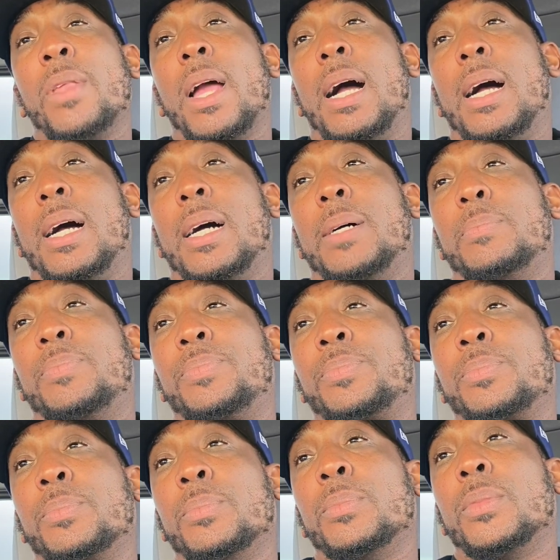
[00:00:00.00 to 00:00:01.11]

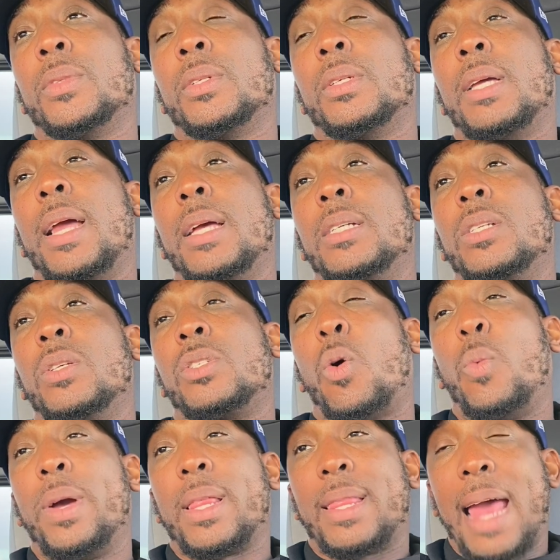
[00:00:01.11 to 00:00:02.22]
So
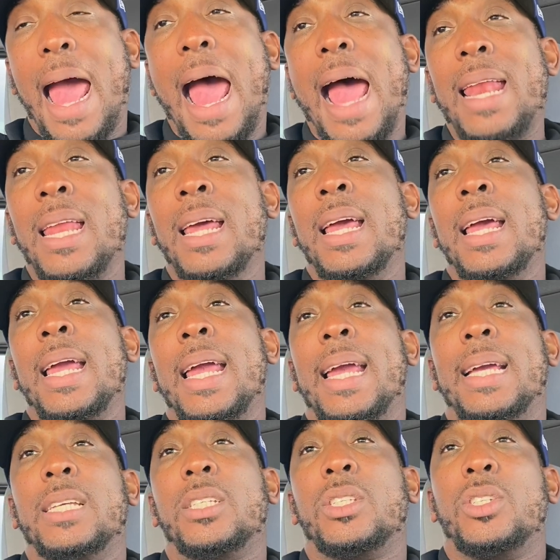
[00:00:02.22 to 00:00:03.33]
with that
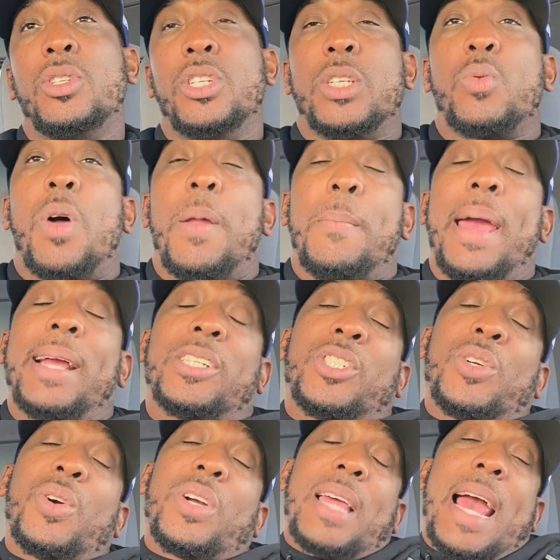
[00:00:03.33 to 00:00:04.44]
is you just want to make
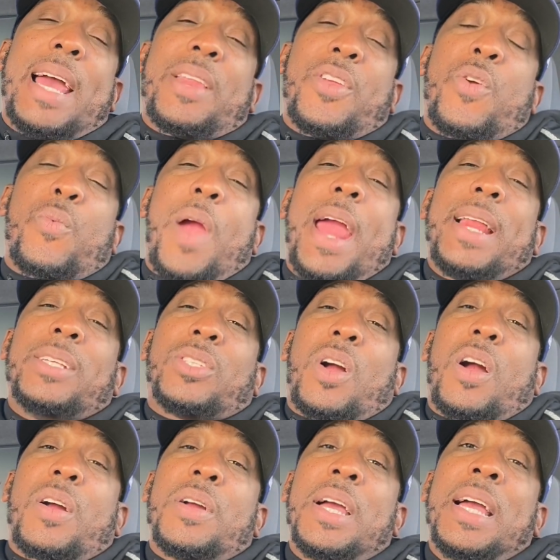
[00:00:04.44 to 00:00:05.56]
sure that your ratings
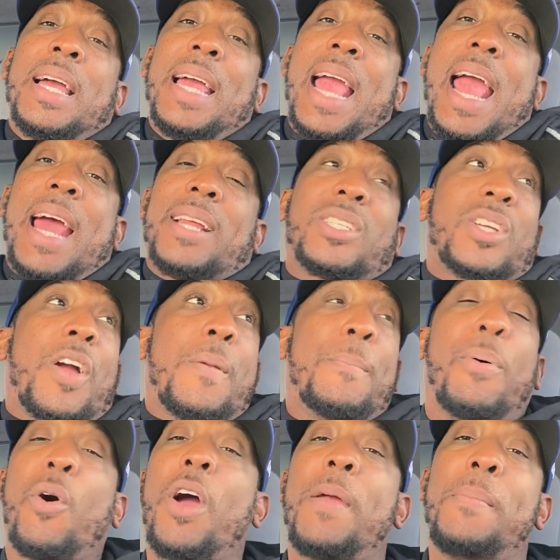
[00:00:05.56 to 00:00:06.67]
are at a certain
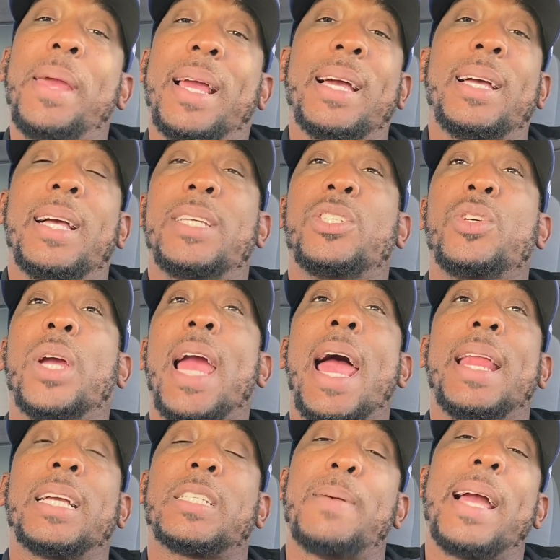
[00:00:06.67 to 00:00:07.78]
point, because you
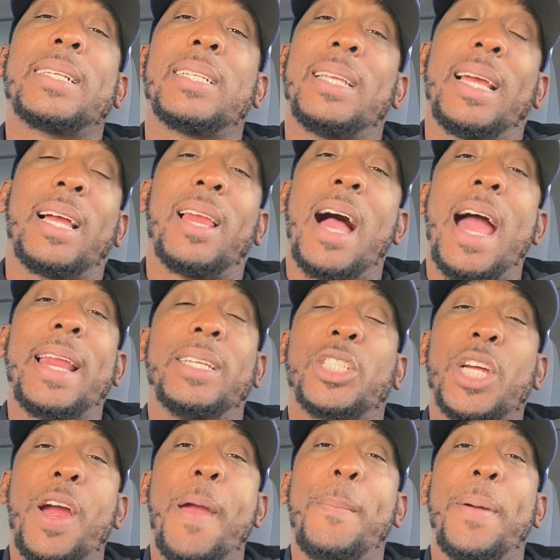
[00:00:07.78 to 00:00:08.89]
can't expect to decline and
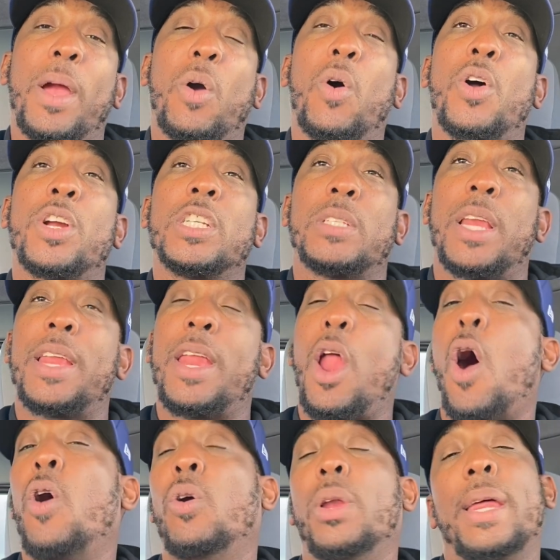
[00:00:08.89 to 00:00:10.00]
cherry pick orders and then
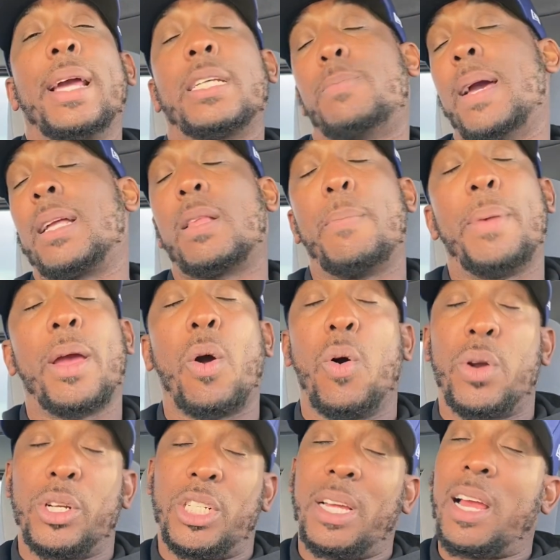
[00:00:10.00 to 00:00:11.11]
only expect the big
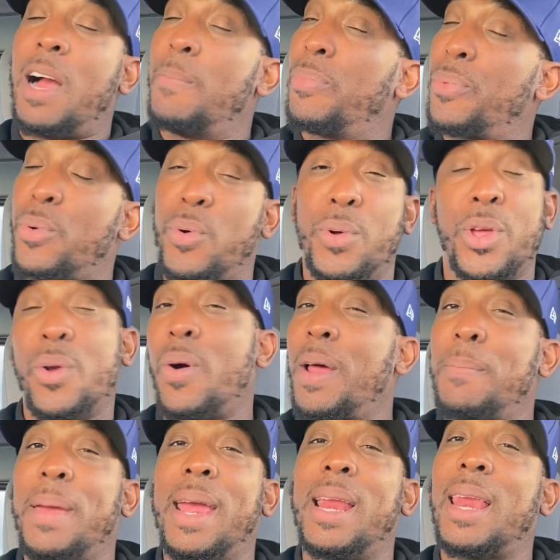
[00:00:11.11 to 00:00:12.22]
orders to come through. You know what I
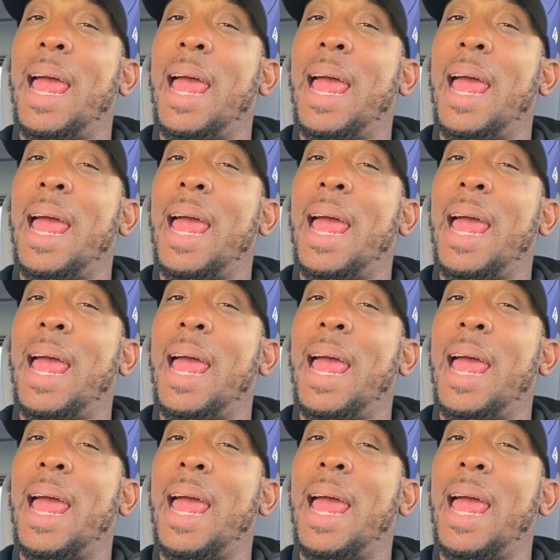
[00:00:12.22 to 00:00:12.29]
mean?